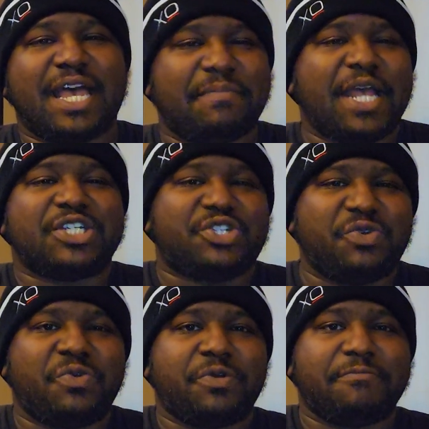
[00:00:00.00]
I'm not
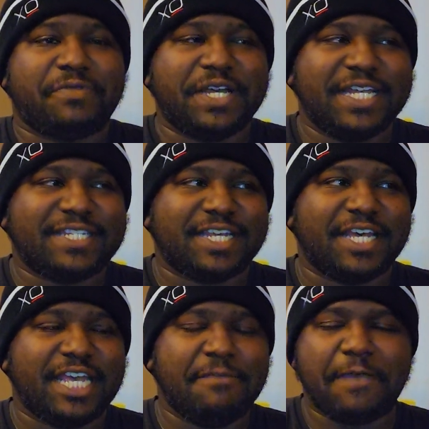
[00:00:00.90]
sure, but
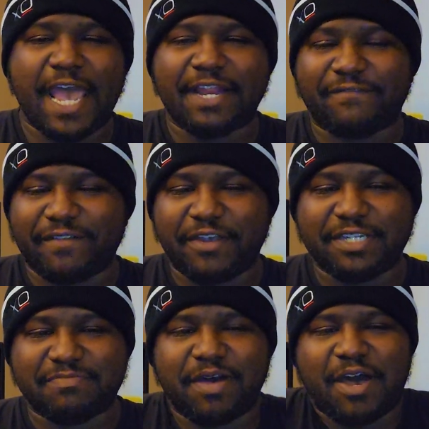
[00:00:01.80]
he had a very
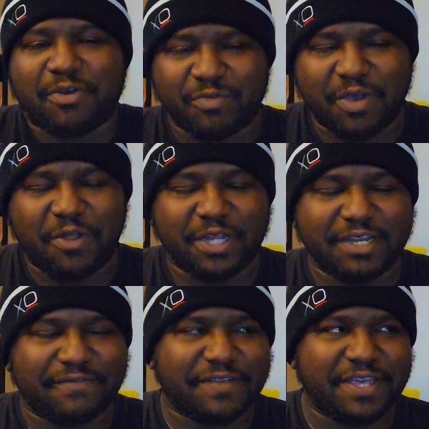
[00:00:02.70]
small role in
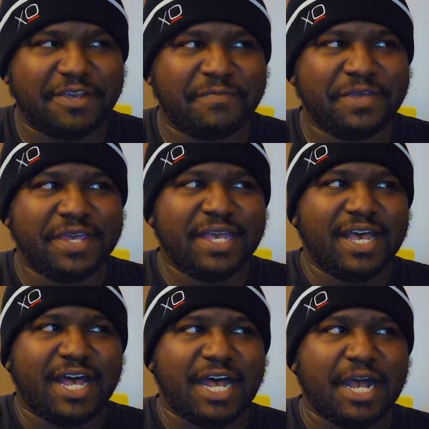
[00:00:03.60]
the film.
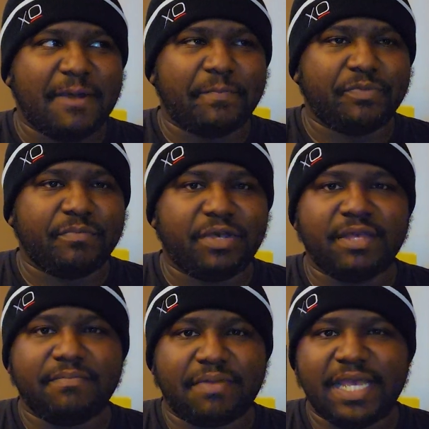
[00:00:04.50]

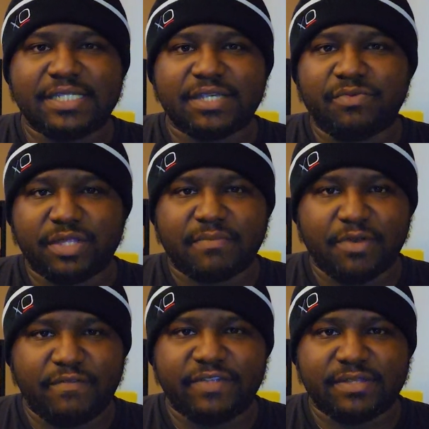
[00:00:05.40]
But basically what the
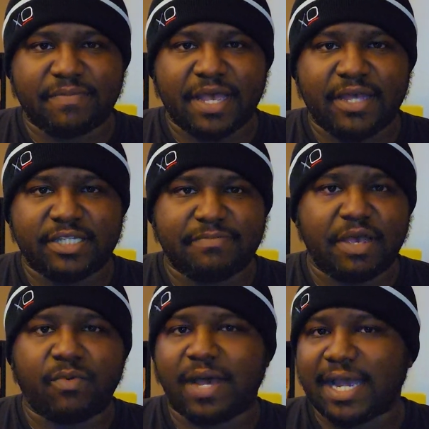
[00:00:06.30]
movie's about, it's
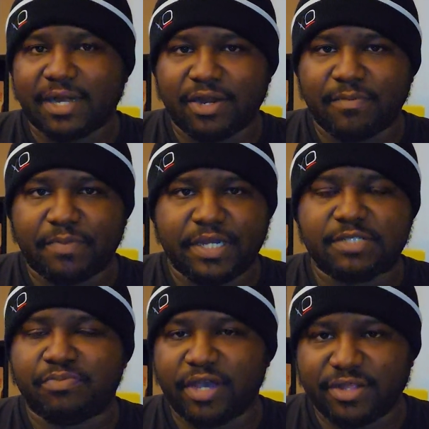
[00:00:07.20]
about Wyatt Earp and his
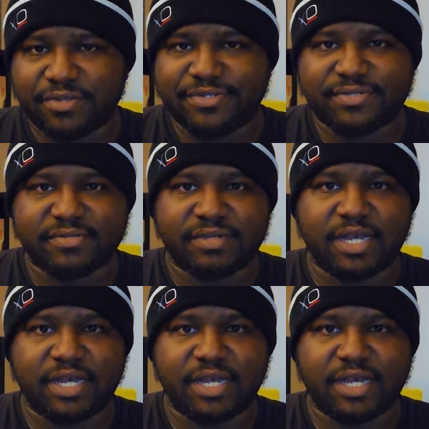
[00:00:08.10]
brothers.